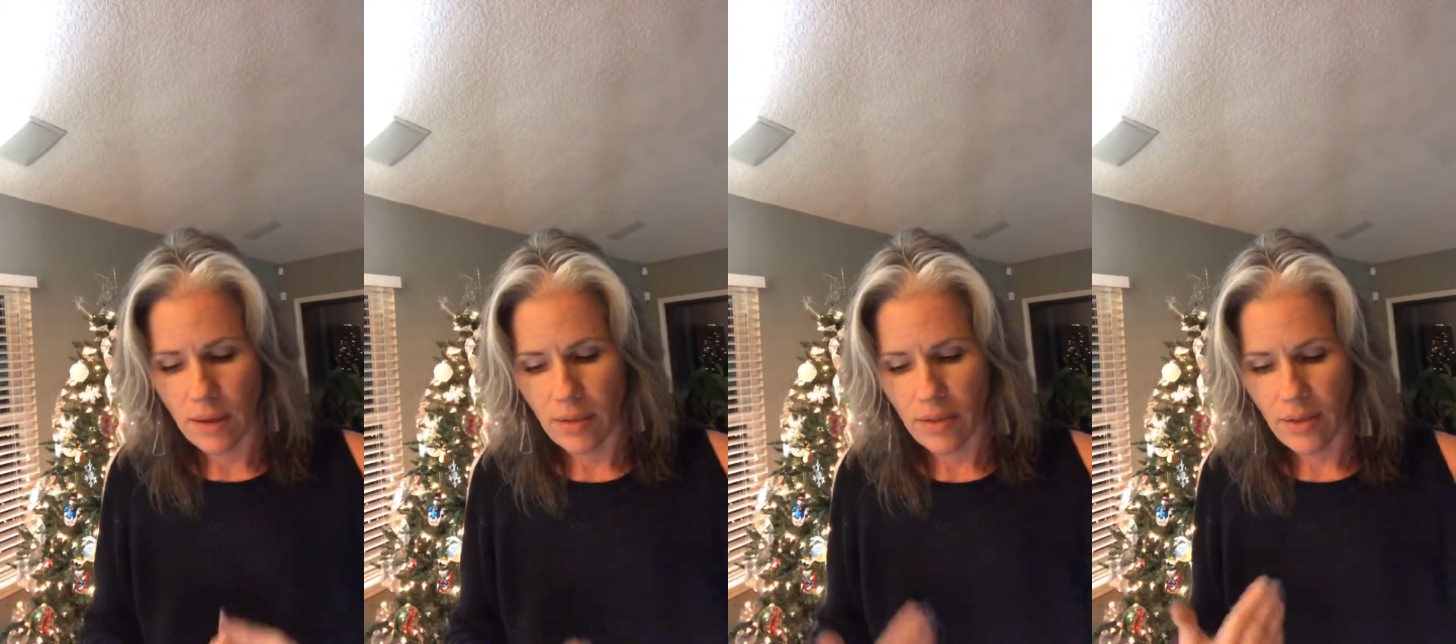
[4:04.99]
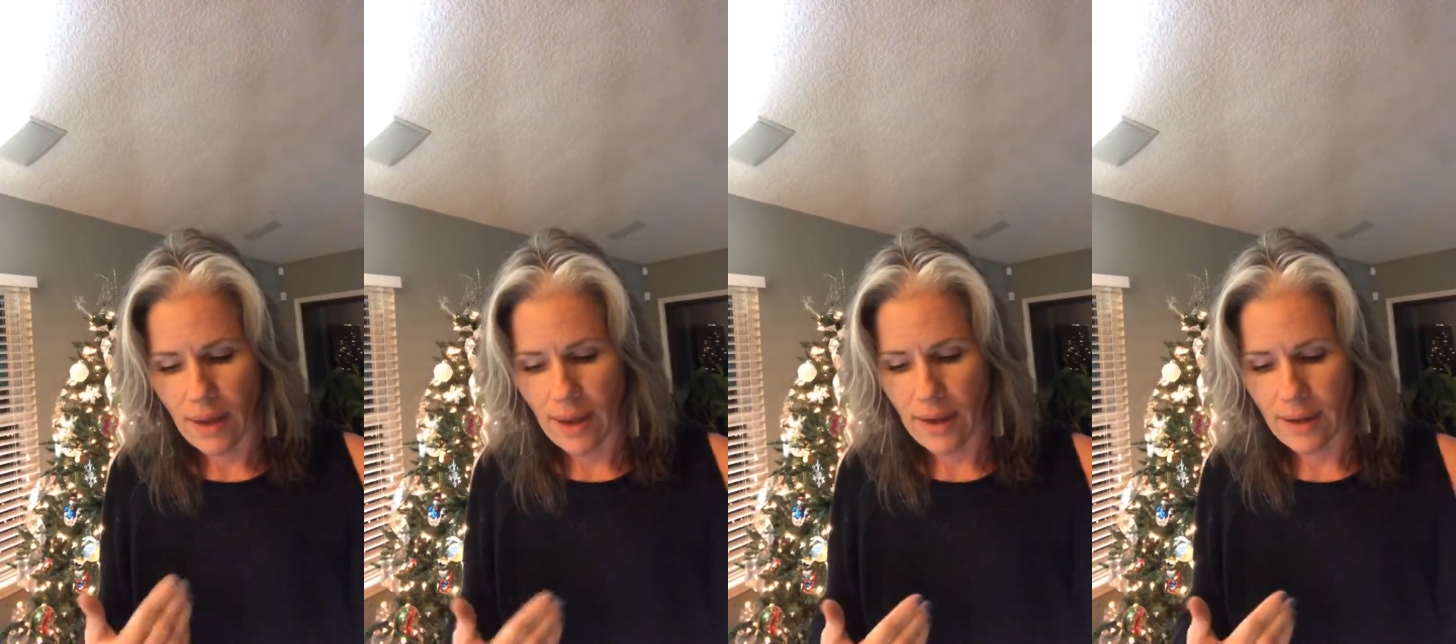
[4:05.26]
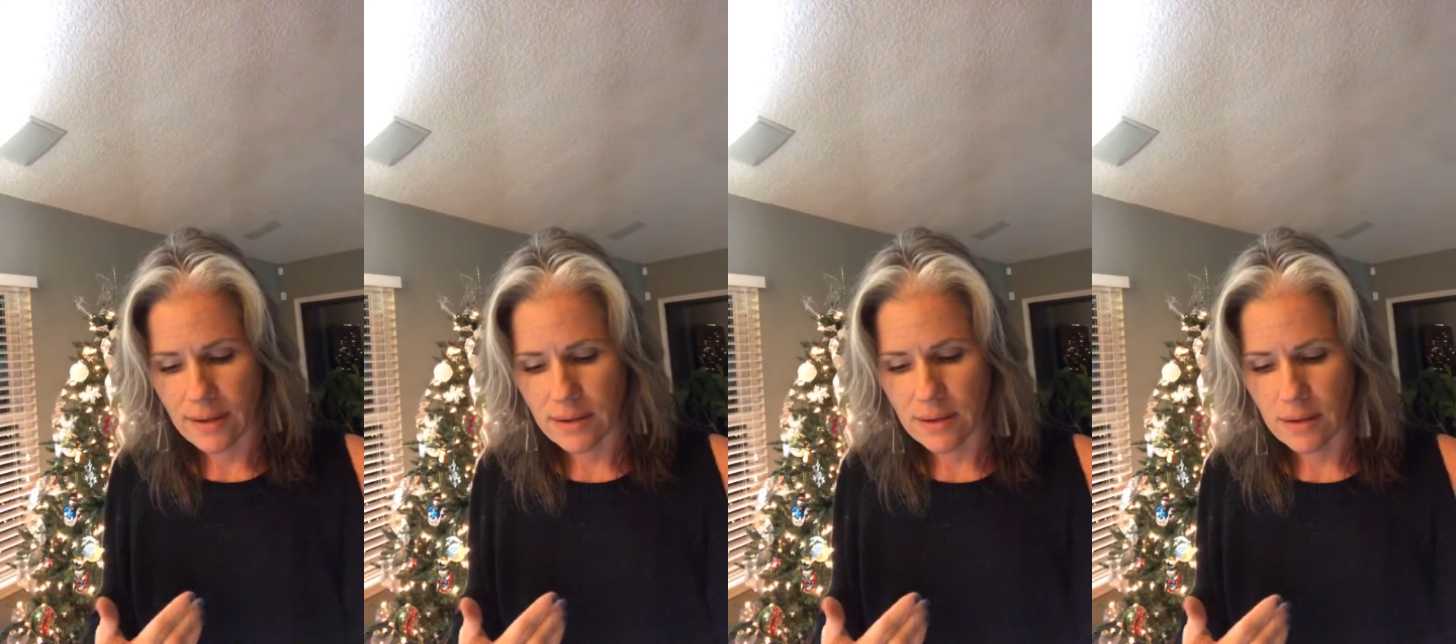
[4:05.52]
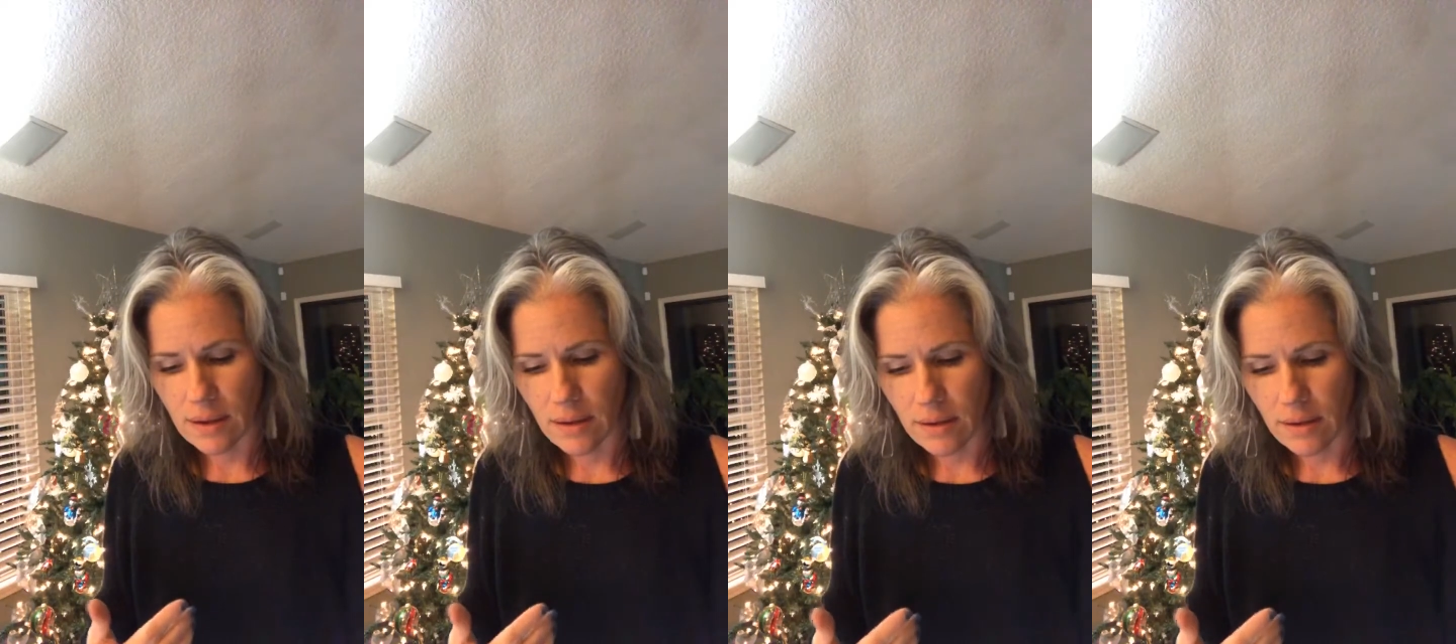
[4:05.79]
that